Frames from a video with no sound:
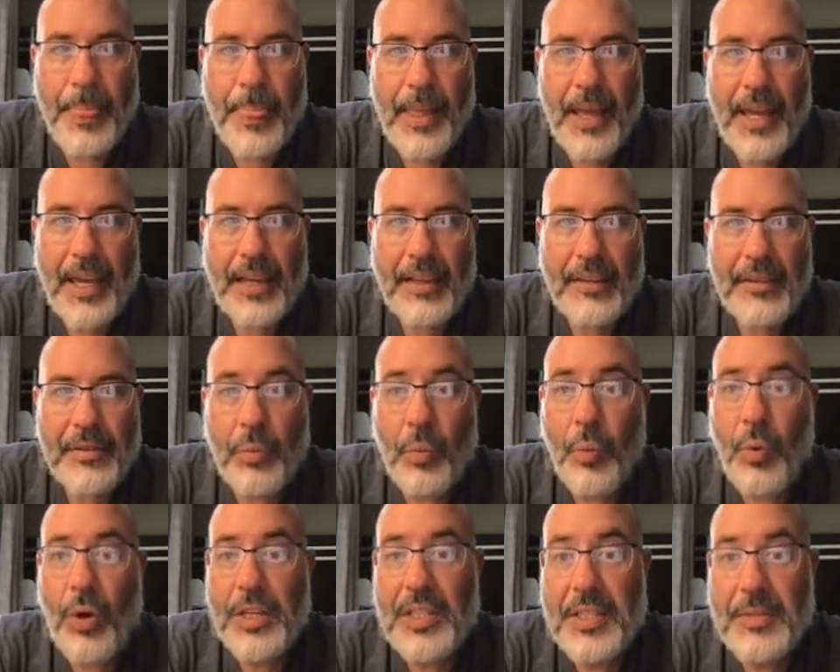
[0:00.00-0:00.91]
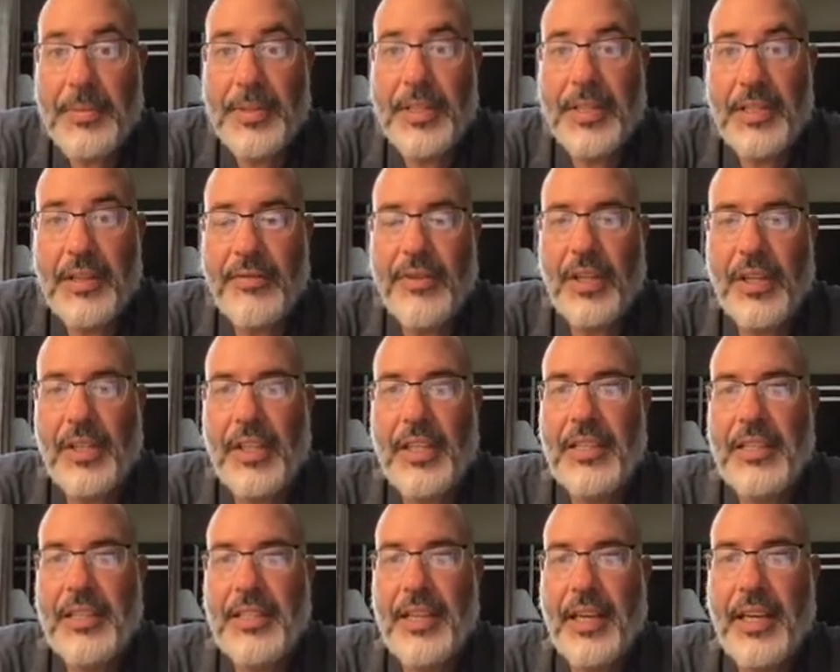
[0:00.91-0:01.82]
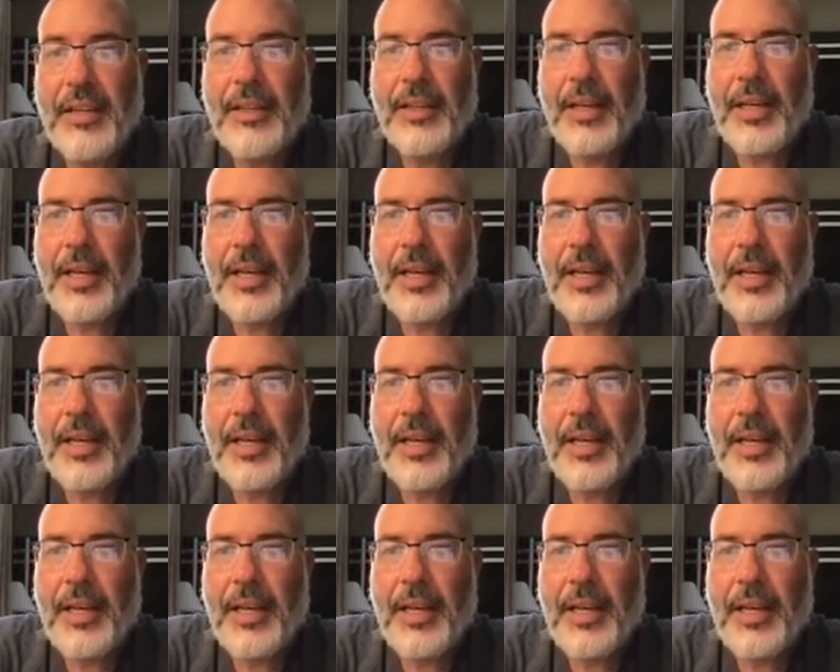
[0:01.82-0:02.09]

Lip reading: And what specifically is that?